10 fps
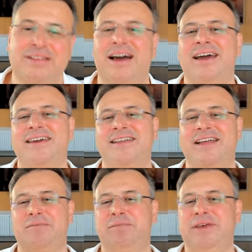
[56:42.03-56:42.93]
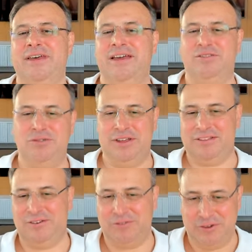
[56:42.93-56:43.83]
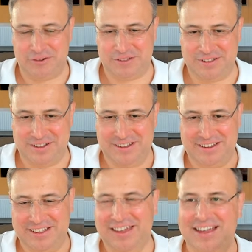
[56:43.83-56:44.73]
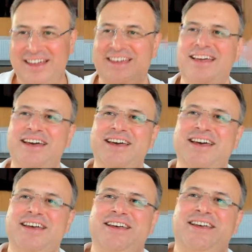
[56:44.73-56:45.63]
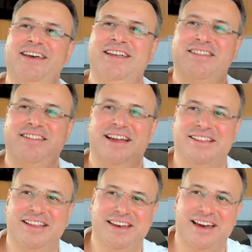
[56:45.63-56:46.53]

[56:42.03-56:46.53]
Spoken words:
I cannot be as good as, of course, like it's not like